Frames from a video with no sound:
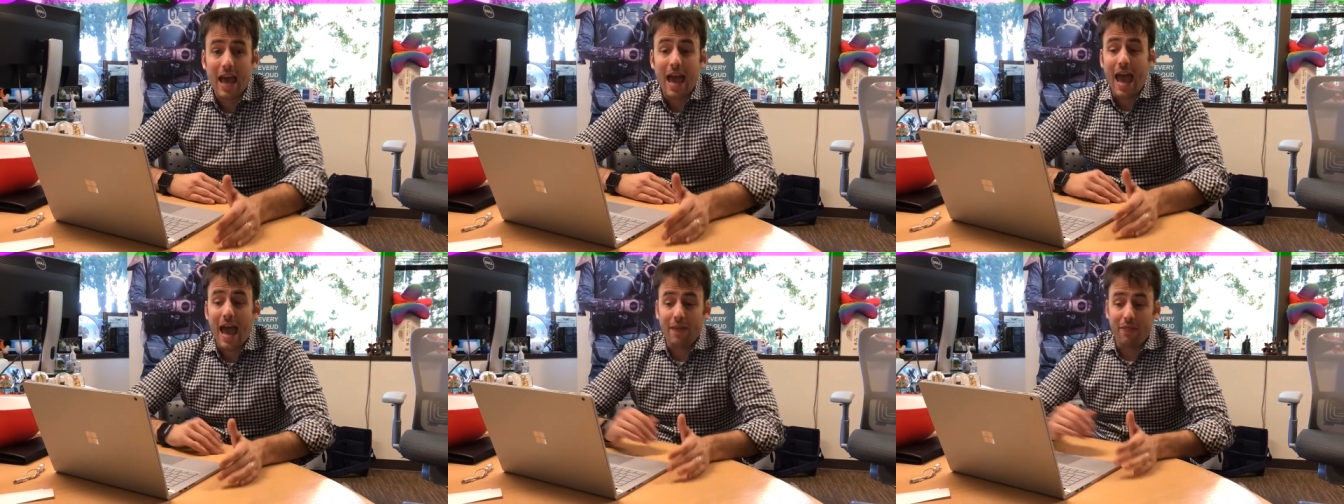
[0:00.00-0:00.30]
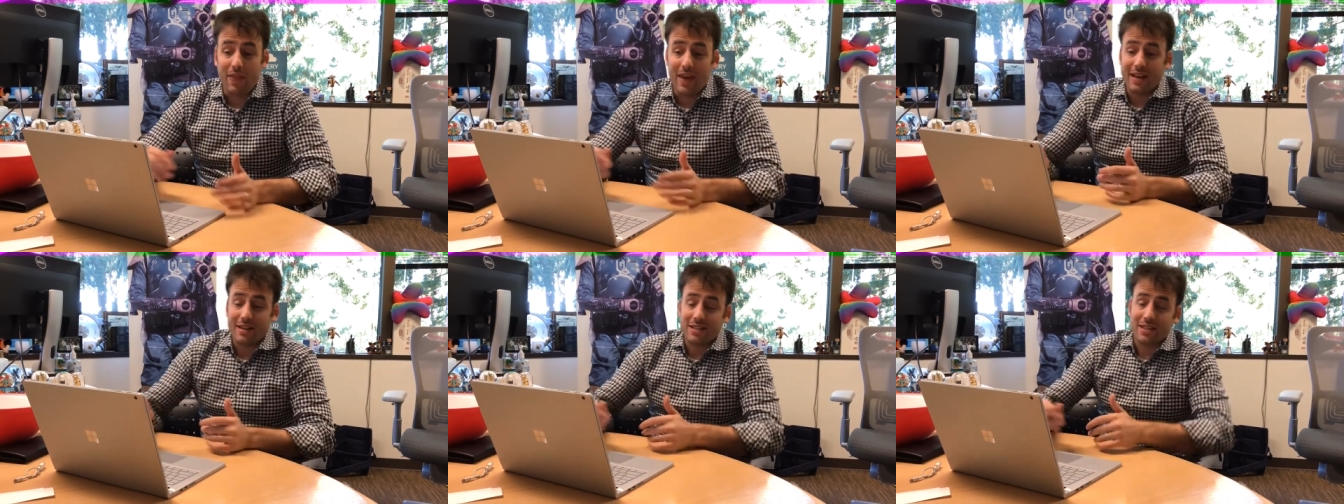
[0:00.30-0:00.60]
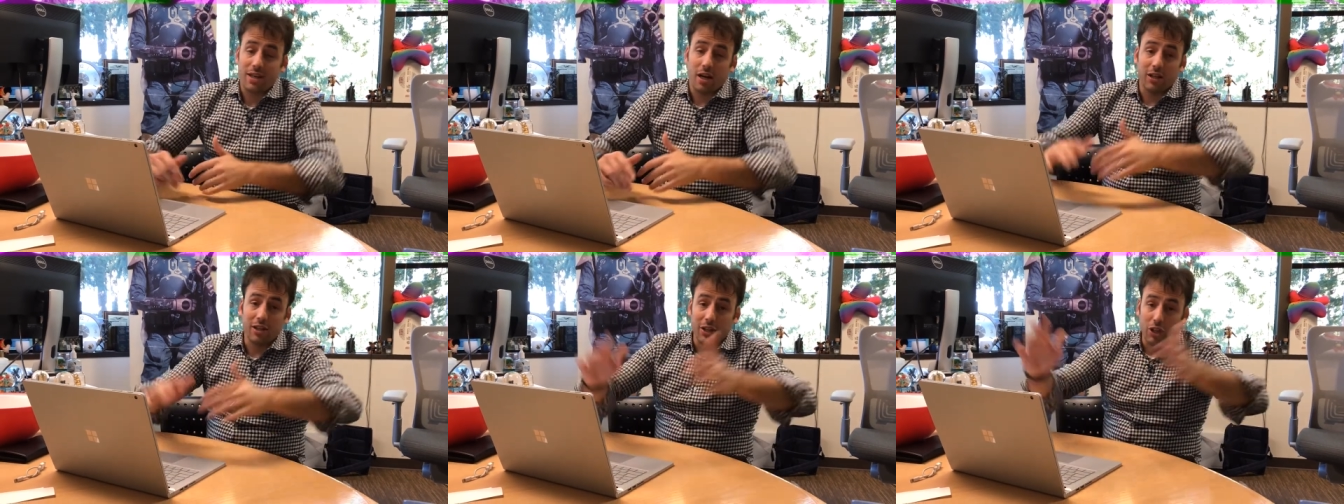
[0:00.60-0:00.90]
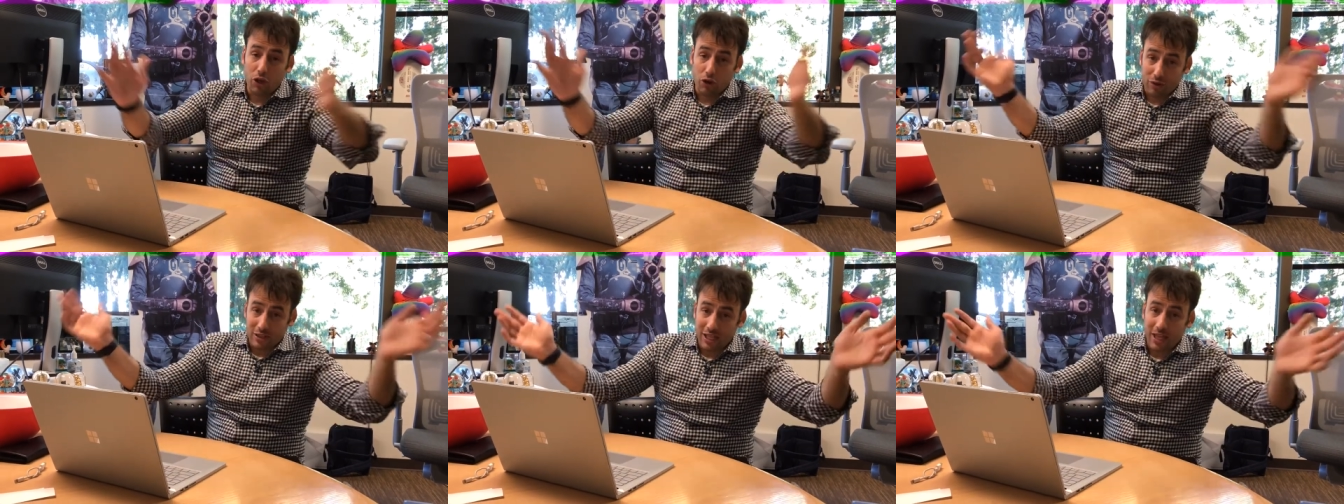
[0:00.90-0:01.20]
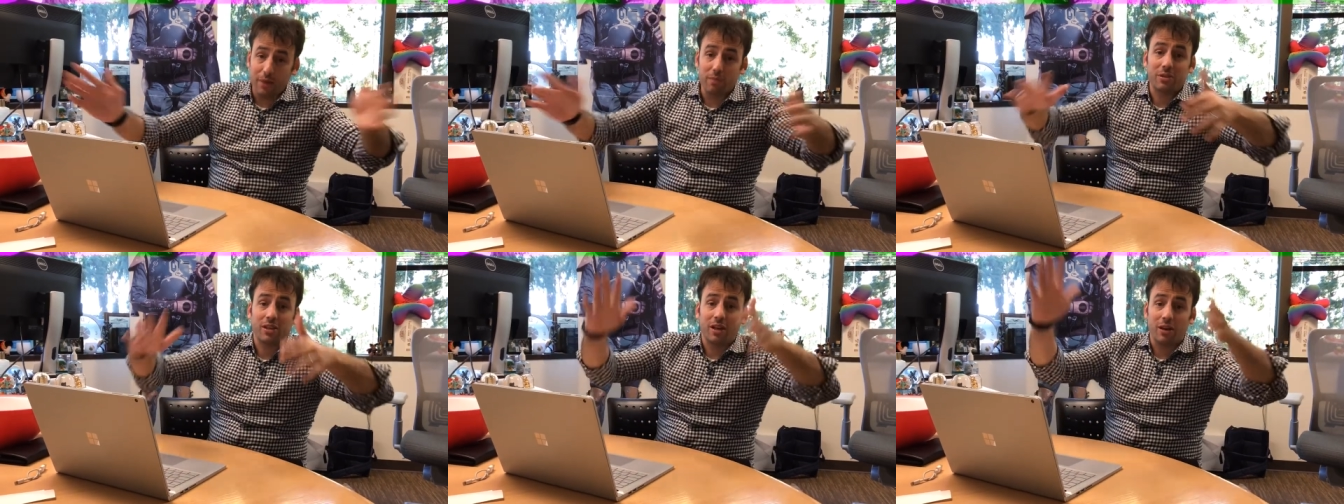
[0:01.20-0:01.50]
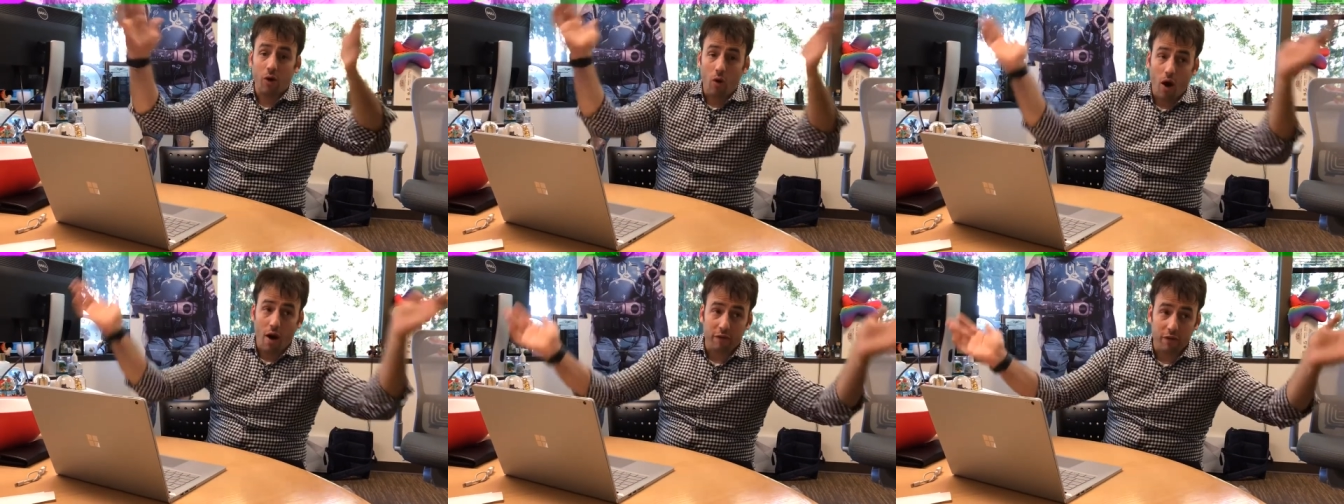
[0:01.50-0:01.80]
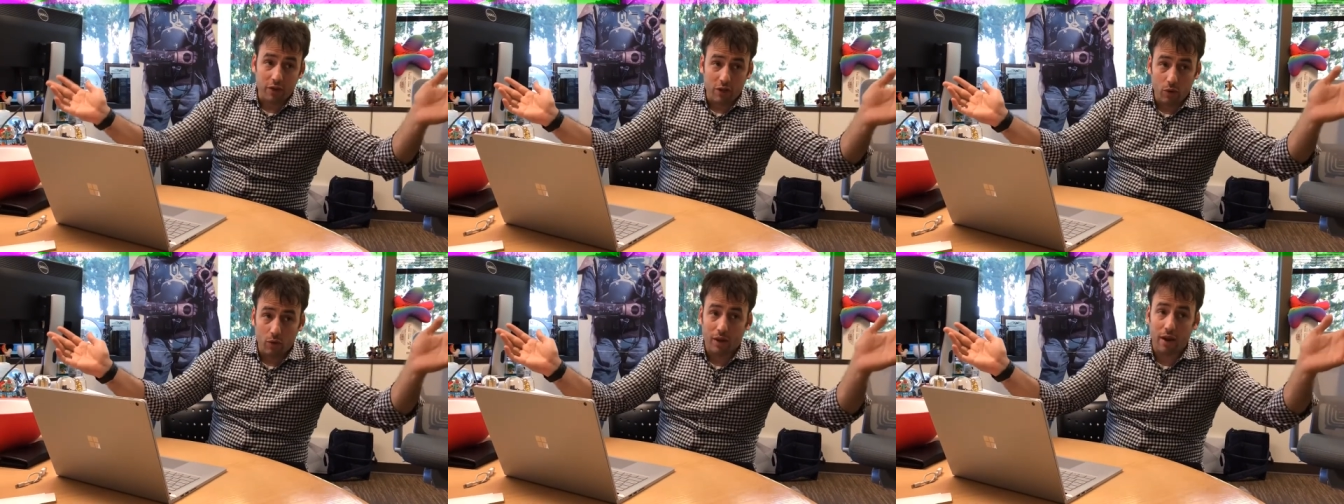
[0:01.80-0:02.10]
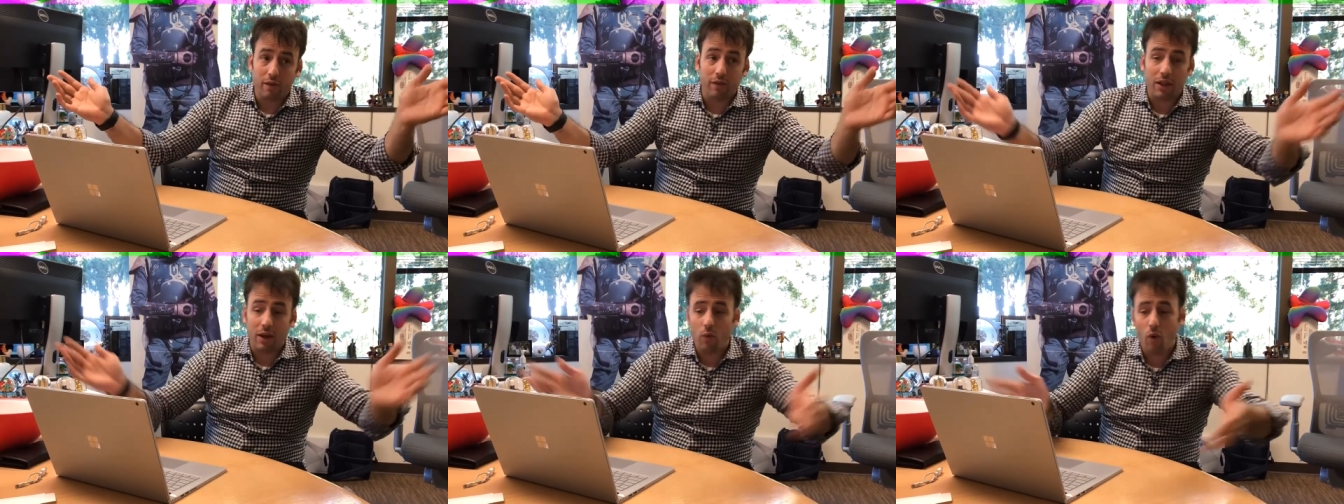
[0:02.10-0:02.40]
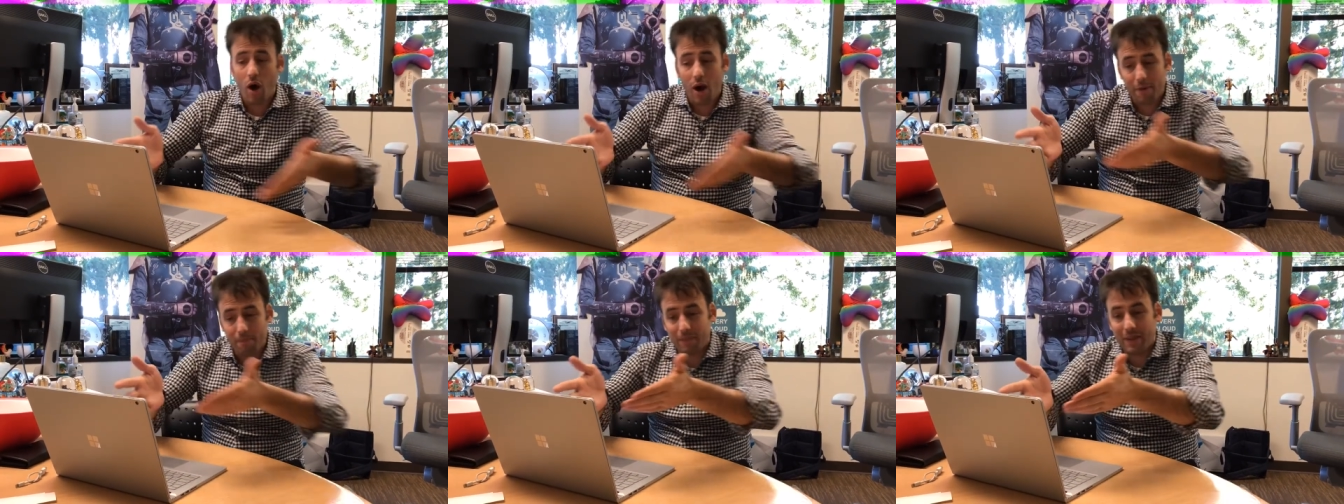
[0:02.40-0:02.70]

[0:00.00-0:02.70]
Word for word: and then suddenly your teams can go off and do whatever they want,